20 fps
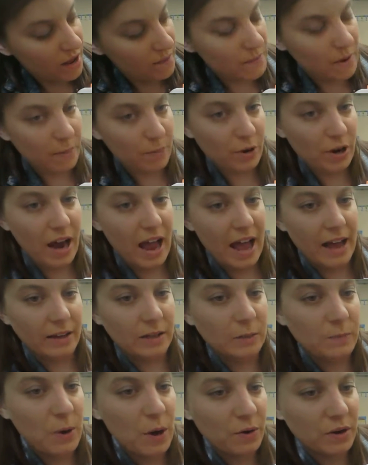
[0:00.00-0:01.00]
Remember,
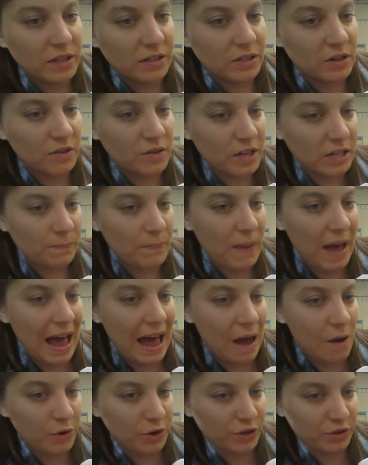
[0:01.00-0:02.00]
exponents are these
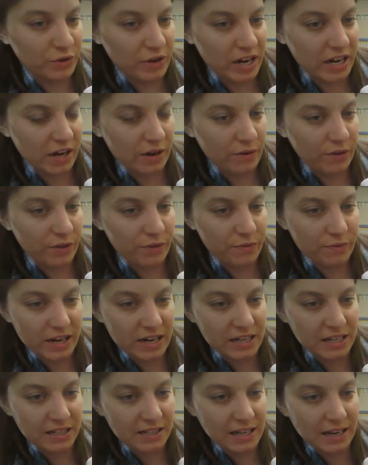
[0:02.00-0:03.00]
powers right here,
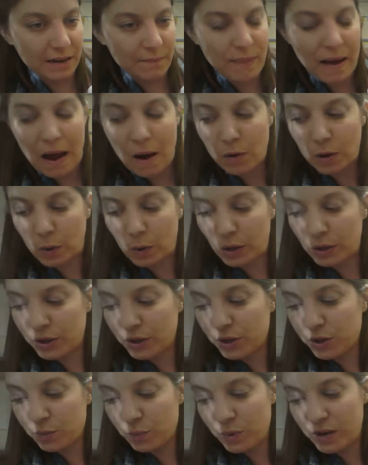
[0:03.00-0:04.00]
3 to the second power, or
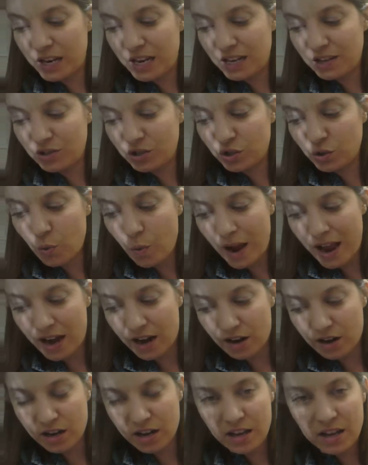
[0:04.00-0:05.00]
3
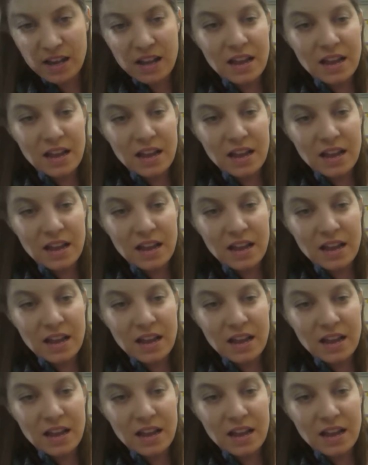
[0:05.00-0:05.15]
squared.